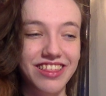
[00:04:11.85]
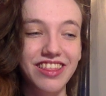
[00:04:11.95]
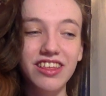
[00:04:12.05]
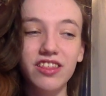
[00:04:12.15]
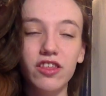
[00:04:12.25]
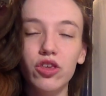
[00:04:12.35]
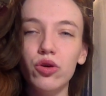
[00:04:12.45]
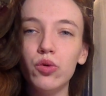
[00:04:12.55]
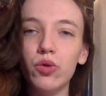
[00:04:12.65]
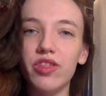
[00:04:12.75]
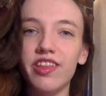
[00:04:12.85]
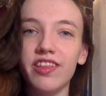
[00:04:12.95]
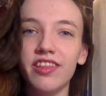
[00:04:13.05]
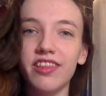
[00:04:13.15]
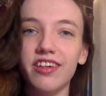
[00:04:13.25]
The
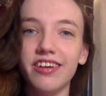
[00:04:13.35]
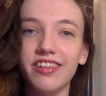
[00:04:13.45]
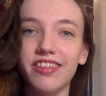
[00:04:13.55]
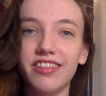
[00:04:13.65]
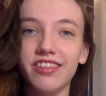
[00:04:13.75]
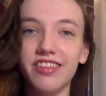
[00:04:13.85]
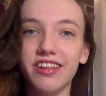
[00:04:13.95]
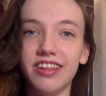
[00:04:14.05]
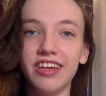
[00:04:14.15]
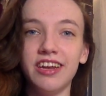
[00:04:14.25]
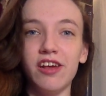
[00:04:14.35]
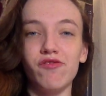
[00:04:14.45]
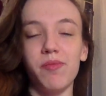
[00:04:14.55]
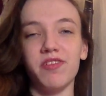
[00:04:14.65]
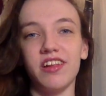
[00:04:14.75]
youths, the teenage
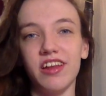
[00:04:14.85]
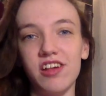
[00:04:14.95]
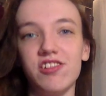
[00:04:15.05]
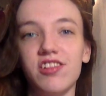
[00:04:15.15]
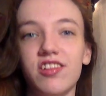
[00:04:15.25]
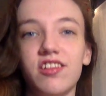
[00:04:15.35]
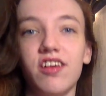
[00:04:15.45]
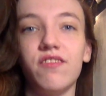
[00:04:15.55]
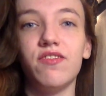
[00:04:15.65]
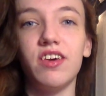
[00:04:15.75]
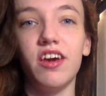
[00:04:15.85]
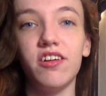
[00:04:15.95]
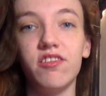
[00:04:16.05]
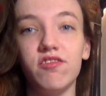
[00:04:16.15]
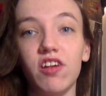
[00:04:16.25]
representations of the
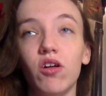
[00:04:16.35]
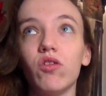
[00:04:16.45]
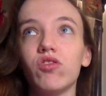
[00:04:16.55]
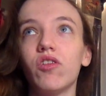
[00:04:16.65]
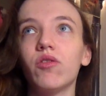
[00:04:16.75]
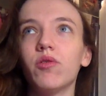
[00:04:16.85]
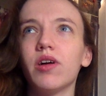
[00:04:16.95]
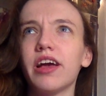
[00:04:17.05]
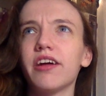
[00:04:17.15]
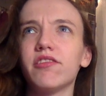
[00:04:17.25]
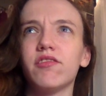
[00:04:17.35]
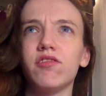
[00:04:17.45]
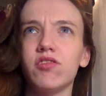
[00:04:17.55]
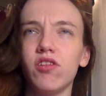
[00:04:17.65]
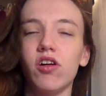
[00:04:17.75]
characters, and also a
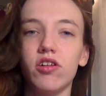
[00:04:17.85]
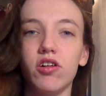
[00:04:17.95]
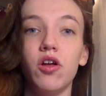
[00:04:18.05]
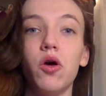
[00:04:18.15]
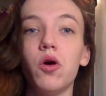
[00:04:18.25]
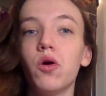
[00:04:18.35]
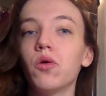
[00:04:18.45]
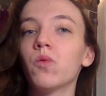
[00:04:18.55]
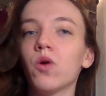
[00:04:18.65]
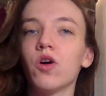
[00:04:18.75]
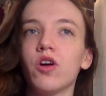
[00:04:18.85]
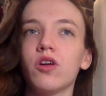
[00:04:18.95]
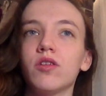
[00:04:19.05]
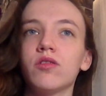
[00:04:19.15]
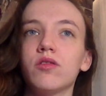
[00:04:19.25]
character's daughter, were,